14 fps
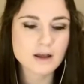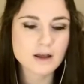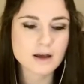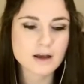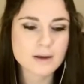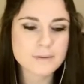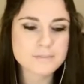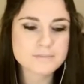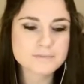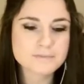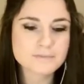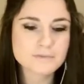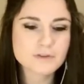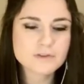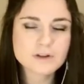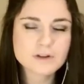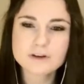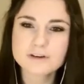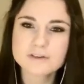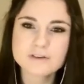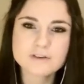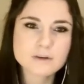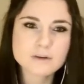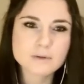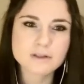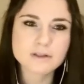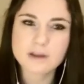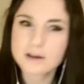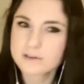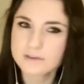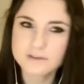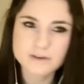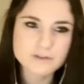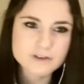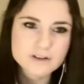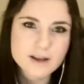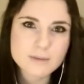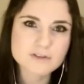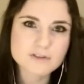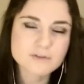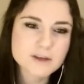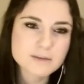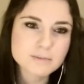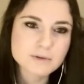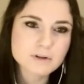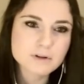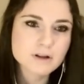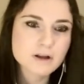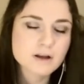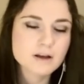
Um, you have to learn to deal with lots of different types of people.